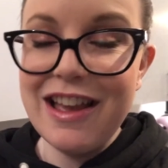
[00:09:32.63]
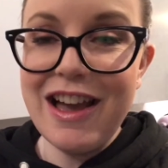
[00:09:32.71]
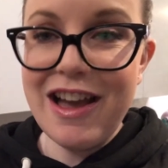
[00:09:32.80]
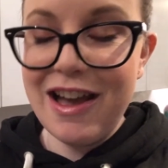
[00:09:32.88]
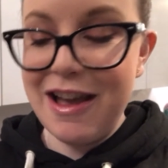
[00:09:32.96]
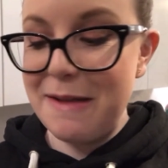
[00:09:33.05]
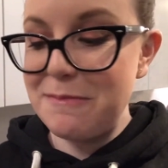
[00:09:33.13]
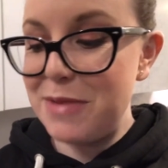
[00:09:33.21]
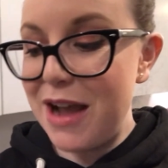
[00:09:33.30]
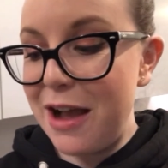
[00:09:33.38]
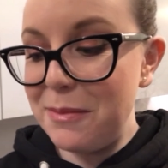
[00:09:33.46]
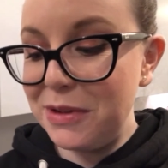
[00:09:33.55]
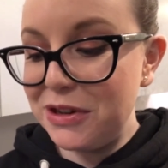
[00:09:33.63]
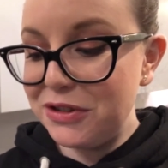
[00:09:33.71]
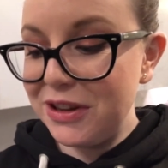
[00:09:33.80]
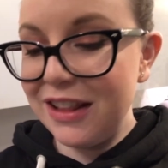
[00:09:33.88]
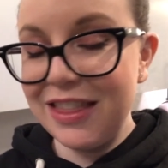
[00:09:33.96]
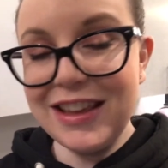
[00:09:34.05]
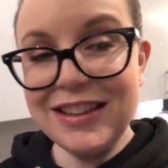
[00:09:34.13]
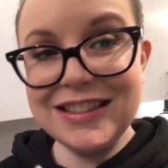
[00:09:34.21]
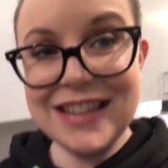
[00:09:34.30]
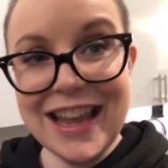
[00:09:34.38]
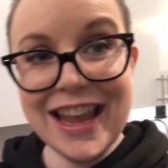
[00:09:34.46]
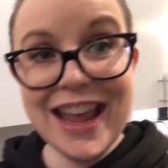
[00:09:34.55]
But I'm gonna drink
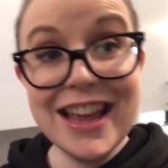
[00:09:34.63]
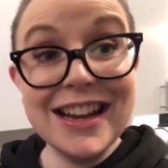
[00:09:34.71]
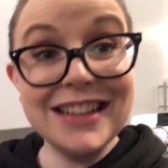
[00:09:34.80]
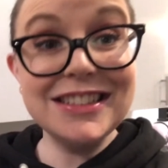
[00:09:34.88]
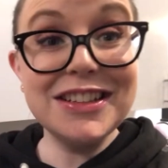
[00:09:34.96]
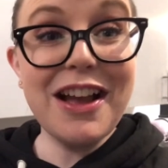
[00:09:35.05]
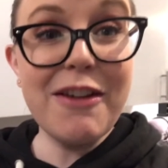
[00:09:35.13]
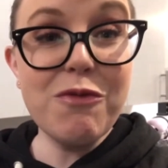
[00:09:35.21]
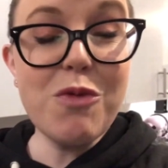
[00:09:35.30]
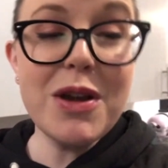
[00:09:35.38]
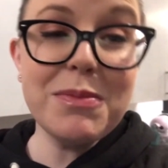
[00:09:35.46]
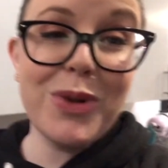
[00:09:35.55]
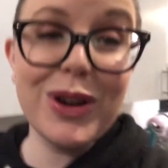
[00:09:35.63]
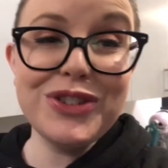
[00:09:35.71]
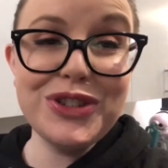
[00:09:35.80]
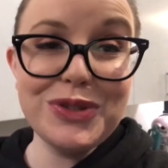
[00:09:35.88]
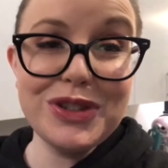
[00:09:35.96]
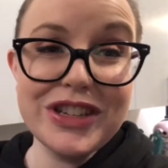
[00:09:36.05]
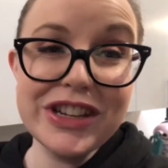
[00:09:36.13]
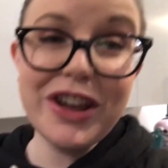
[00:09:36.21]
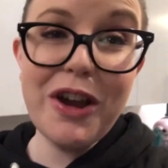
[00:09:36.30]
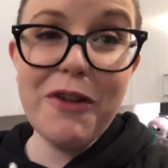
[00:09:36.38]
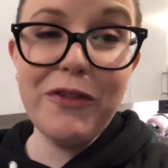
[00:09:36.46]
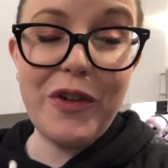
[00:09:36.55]
this, and I still have one more juice to
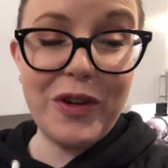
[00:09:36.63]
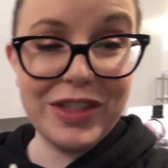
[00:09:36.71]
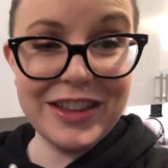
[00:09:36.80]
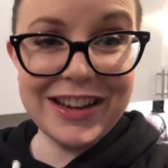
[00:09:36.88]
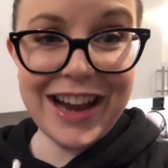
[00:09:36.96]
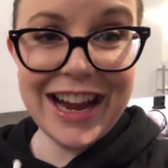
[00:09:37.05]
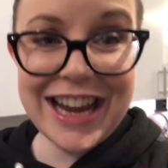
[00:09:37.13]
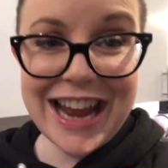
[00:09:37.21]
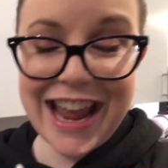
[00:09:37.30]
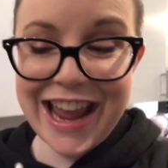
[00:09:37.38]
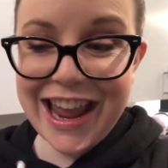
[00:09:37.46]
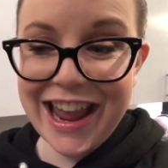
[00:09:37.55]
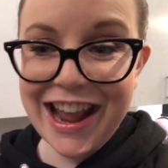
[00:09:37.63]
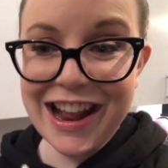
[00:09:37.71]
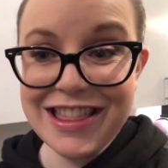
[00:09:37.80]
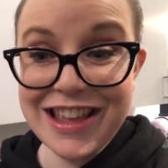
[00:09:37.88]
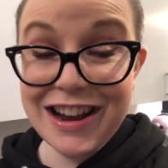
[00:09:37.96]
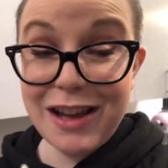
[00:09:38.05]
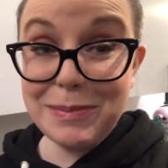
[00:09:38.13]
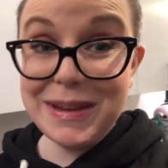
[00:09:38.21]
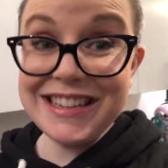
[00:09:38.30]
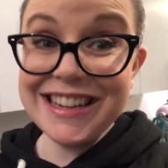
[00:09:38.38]
go for the night, and then I'll be